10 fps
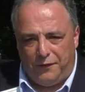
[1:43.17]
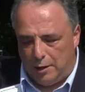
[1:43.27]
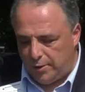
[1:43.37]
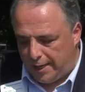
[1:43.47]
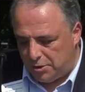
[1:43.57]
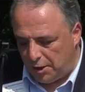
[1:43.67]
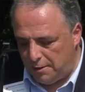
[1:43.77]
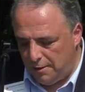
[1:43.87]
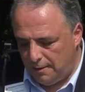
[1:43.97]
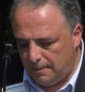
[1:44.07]

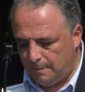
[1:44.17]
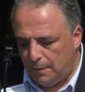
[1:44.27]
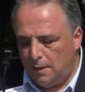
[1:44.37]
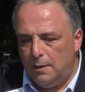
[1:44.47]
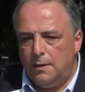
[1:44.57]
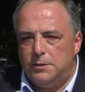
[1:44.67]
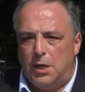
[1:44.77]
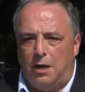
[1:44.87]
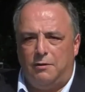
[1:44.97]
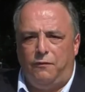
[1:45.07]
Foundation,
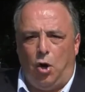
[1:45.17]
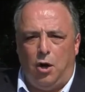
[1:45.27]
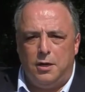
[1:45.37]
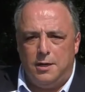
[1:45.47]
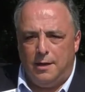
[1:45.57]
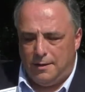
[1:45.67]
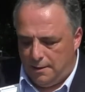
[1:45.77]
Donna Vaughn,